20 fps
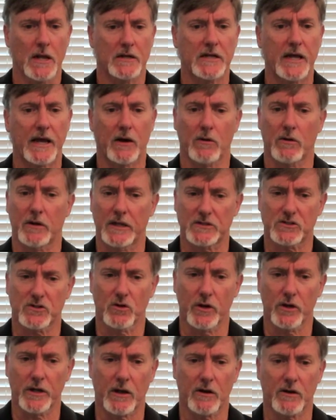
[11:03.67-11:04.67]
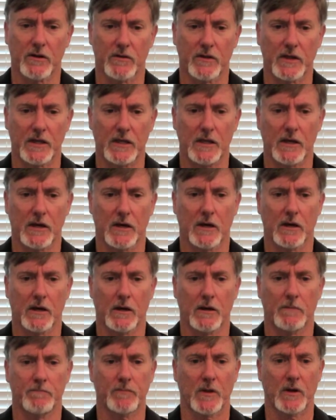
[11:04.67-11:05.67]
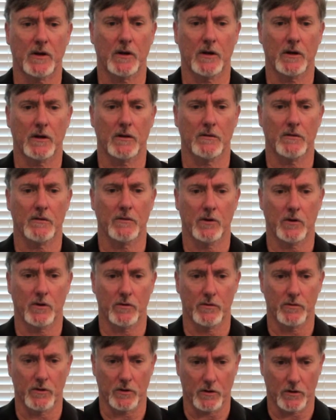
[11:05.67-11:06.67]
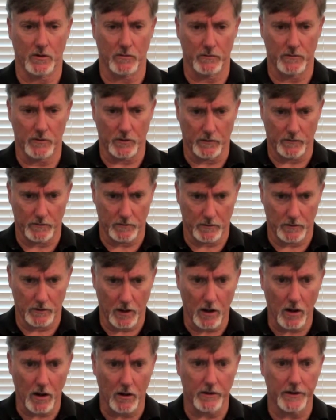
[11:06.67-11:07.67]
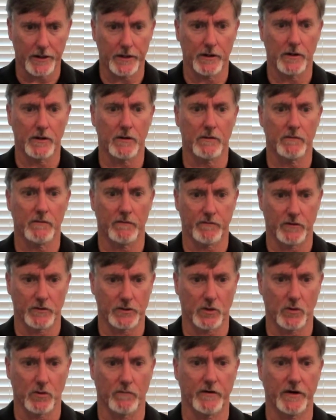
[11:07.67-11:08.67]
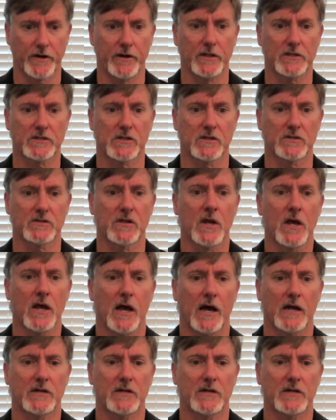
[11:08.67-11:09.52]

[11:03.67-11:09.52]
Now let's look at the, the, the, the law here for total variances.